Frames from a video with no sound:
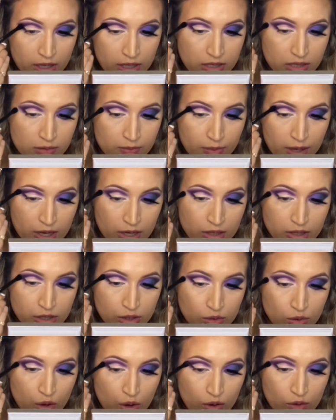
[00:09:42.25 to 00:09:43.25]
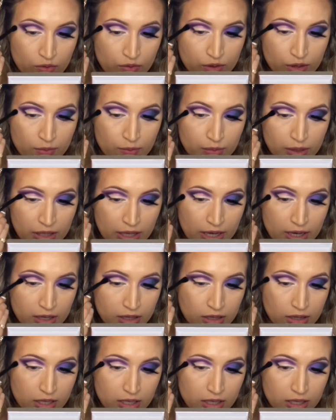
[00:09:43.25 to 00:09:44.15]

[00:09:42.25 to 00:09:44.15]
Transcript: It's better to overblend